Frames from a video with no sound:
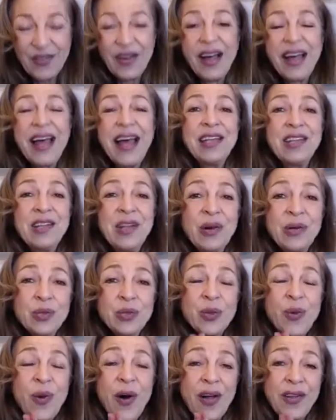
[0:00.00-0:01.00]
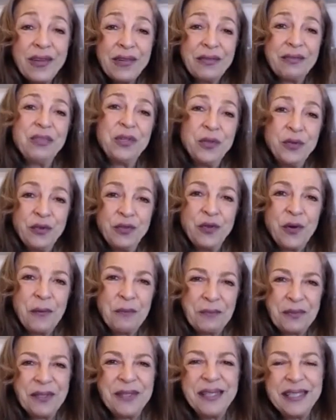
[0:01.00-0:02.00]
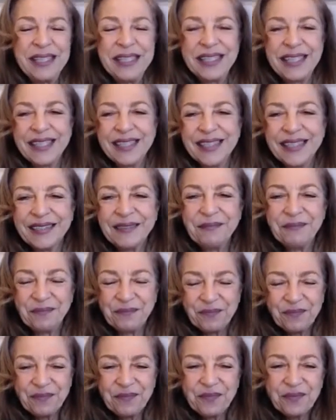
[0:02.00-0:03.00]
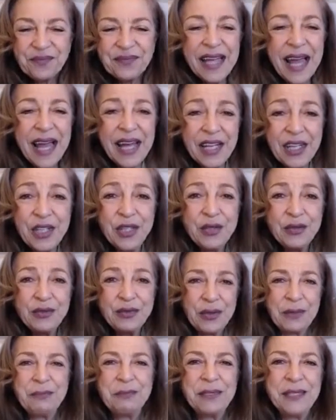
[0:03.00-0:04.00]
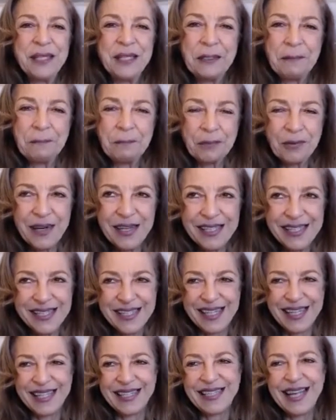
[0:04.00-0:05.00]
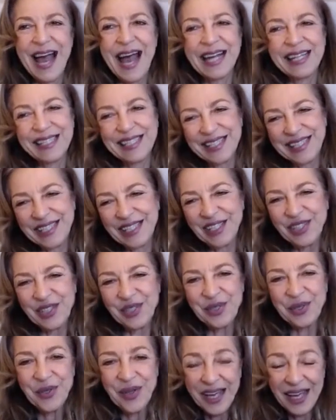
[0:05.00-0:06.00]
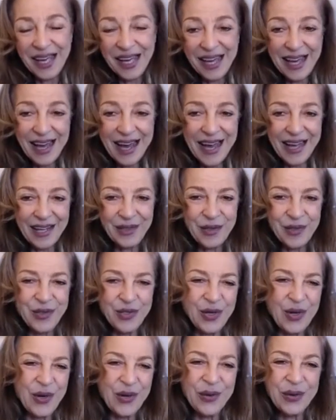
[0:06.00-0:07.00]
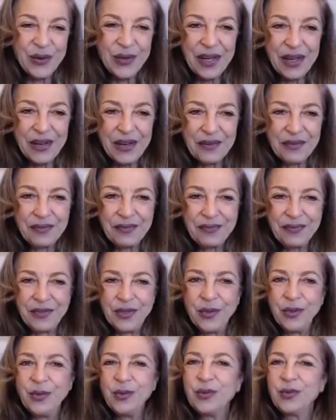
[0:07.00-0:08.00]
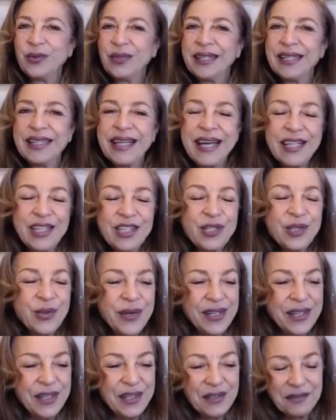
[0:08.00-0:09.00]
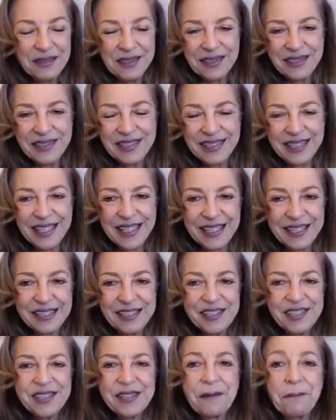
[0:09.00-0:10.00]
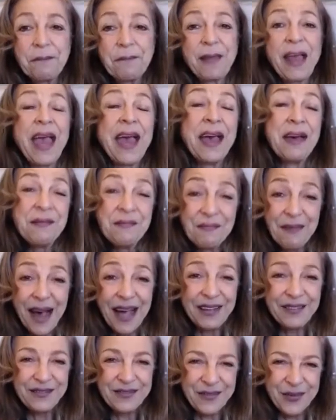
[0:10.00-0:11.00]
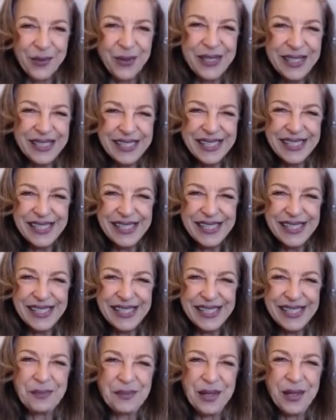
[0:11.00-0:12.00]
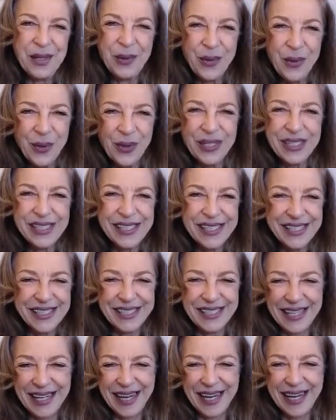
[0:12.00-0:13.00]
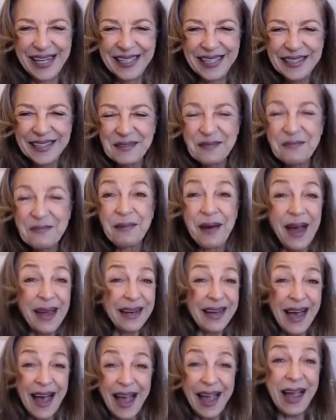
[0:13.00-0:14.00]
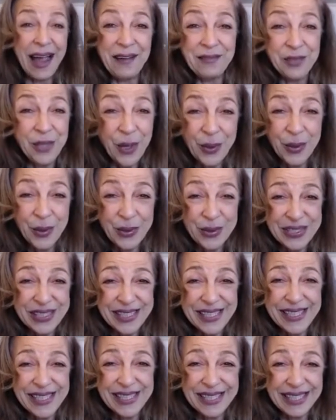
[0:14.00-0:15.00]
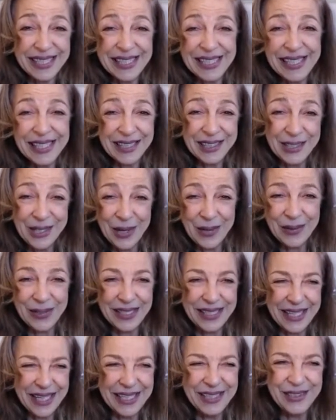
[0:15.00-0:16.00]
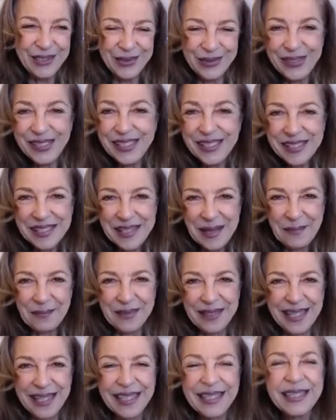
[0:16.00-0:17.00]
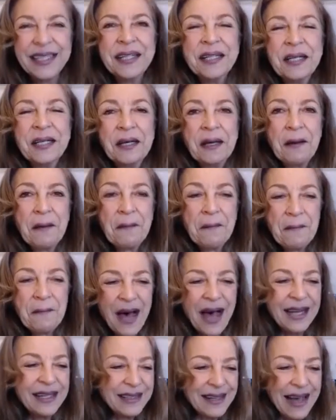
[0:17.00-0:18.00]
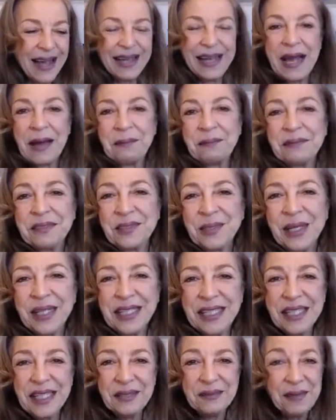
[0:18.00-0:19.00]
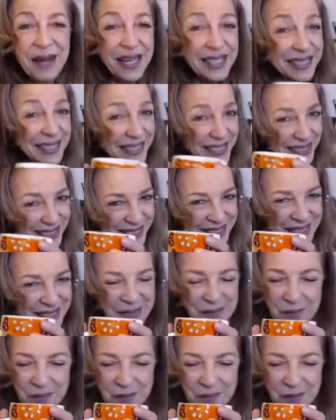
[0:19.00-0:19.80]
Hello to all of you for being here thank you for being present. I see you. I don't know if you relate to any of these things. And my voice is a little bit hoarse today, but I have no OCD in going and doing something. But I am drinking my tea.